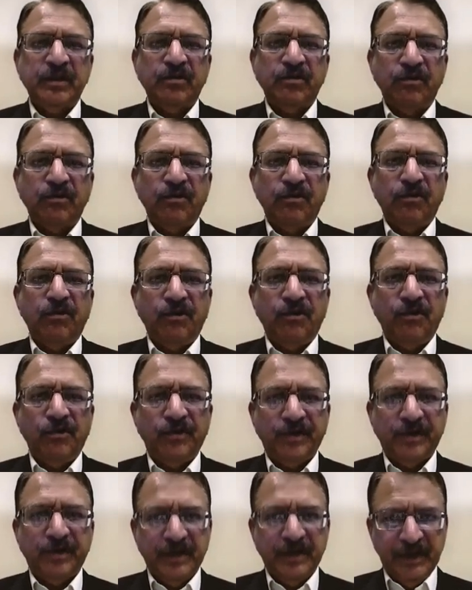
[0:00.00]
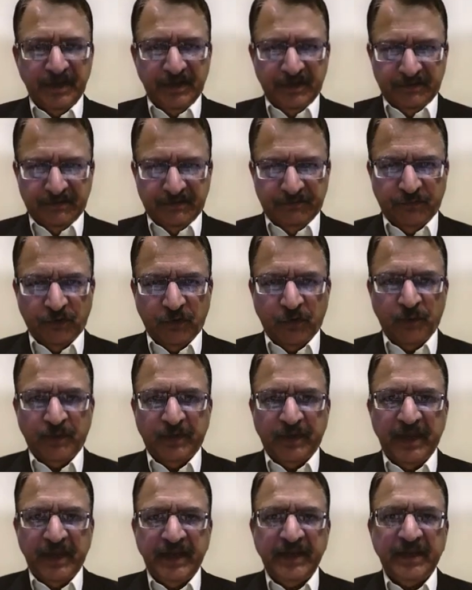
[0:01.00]
or from
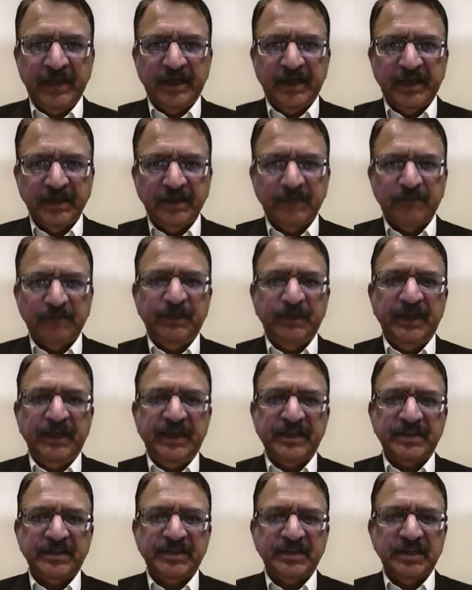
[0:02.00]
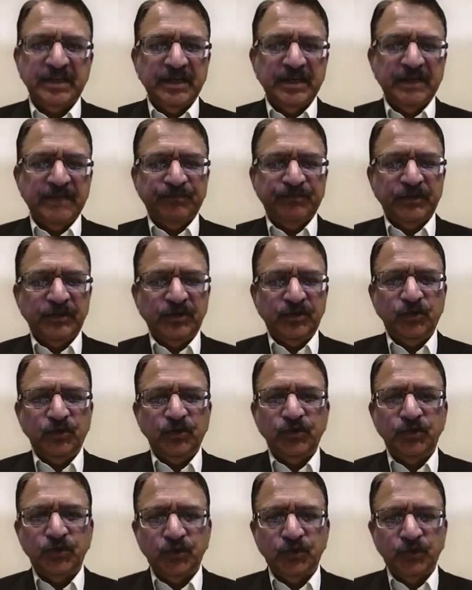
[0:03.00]
any other place. You
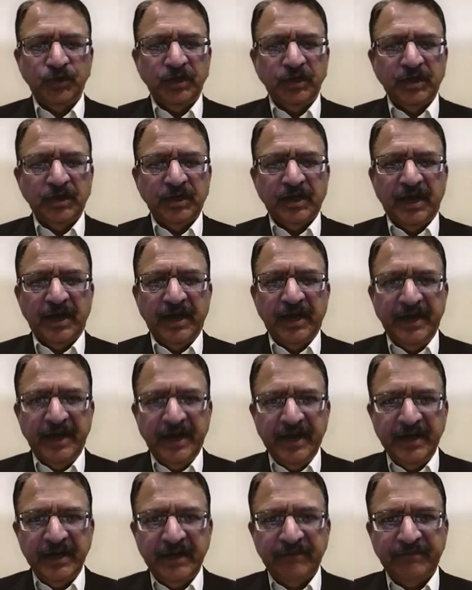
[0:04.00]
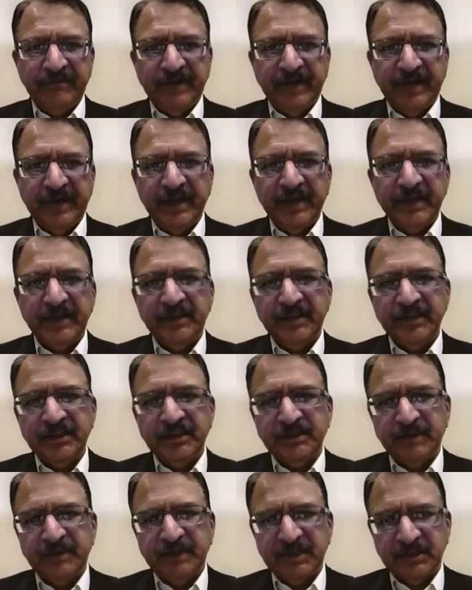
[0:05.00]
should identify the
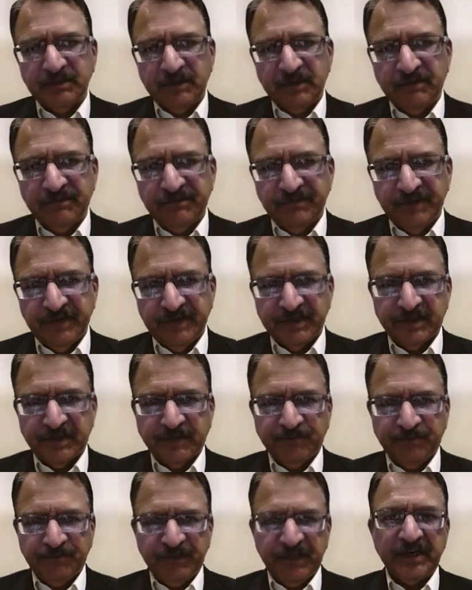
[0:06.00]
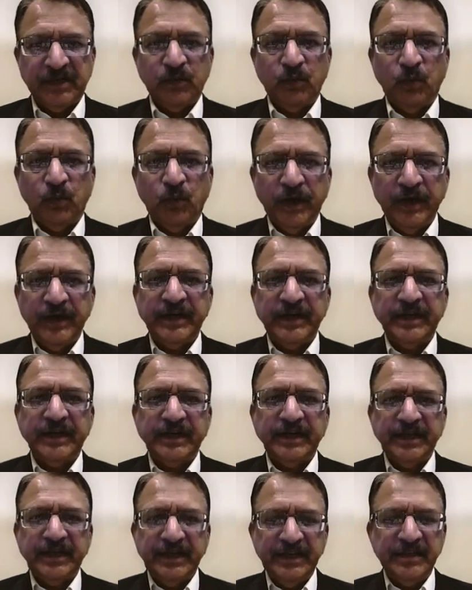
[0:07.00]
specimen first, that what
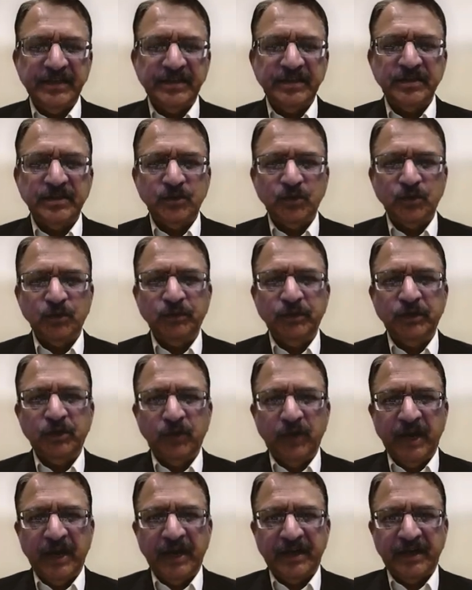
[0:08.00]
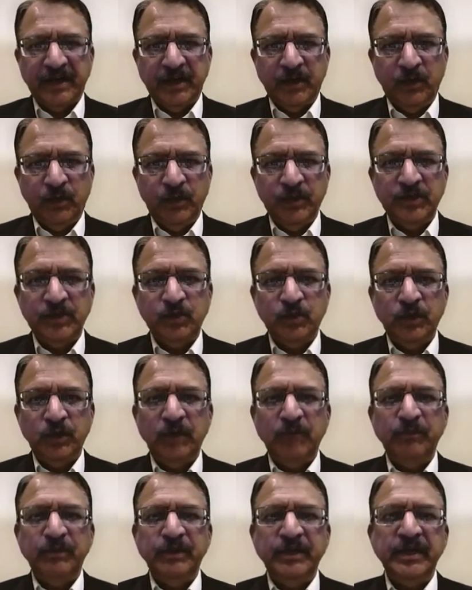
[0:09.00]
is to be collected, which will
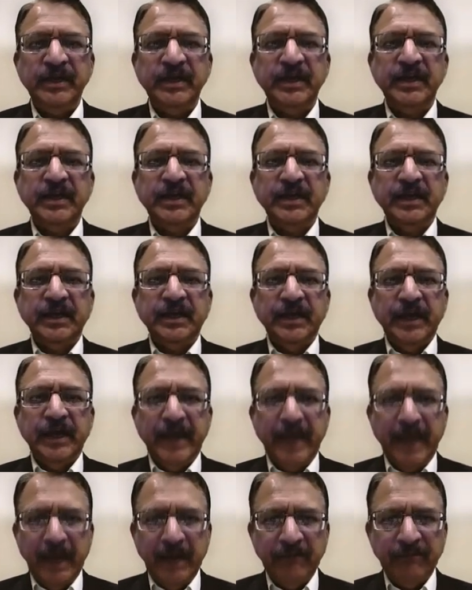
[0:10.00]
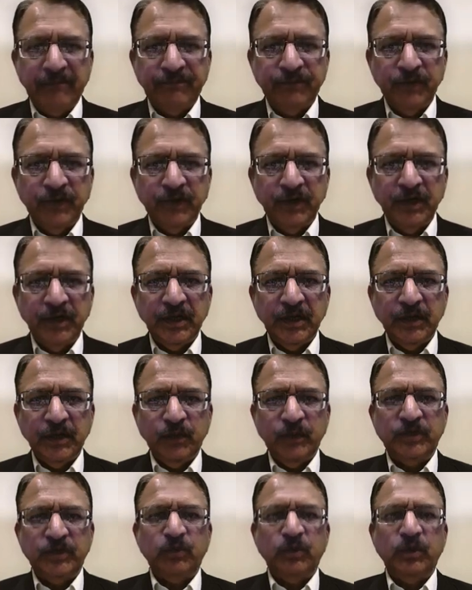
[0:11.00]
be helpful,
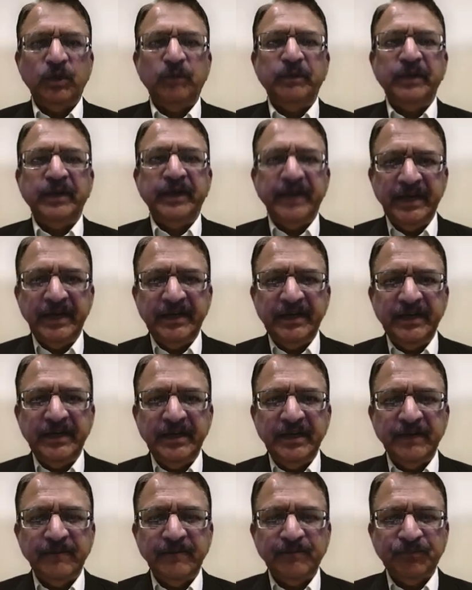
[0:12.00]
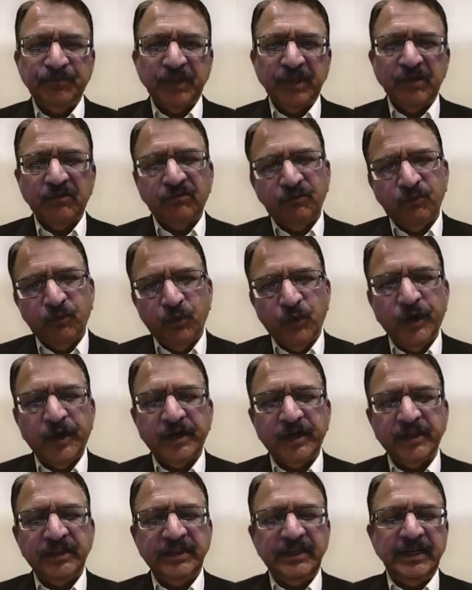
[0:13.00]
which will be needed for
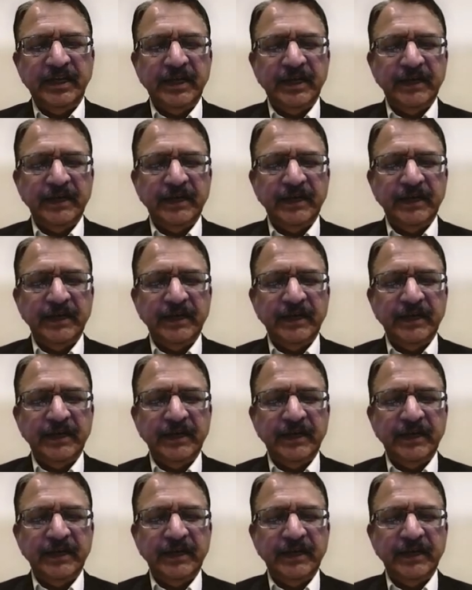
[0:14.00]
the